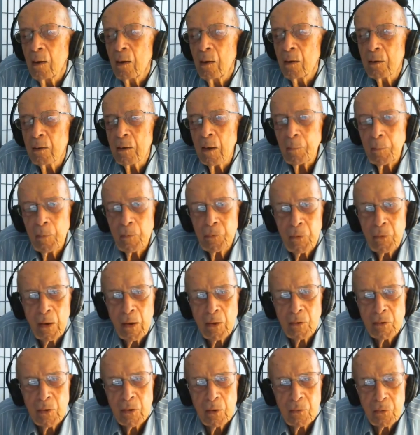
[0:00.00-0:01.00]
A couple
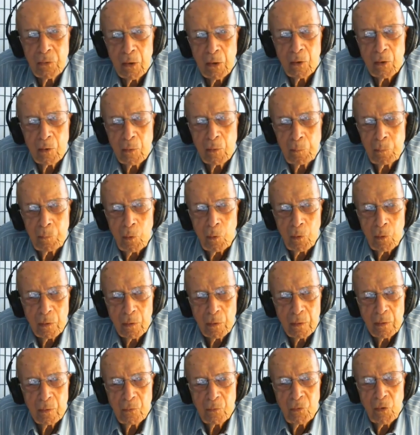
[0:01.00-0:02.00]
things I think are important.